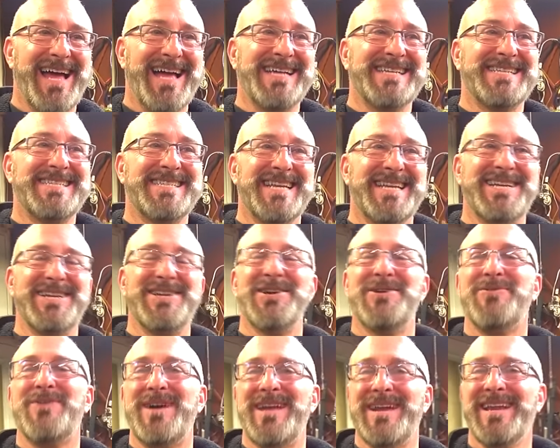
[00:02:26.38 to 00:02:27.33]
I said, you
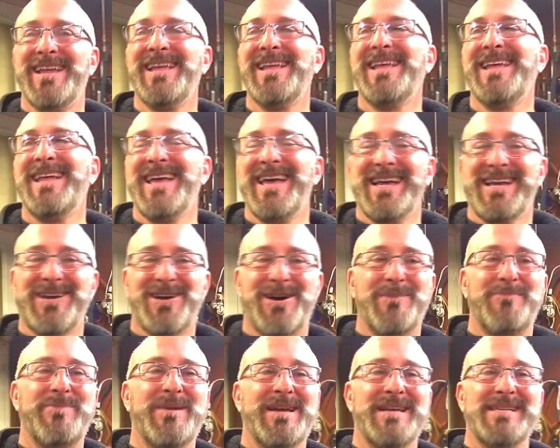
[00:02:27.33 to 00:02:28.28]
know what?
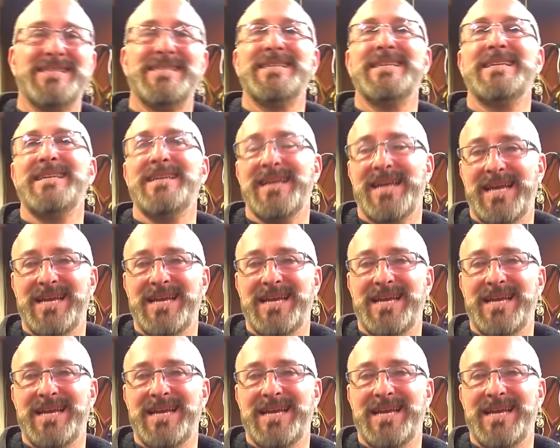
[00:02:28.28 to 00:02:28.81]
Call Pasty.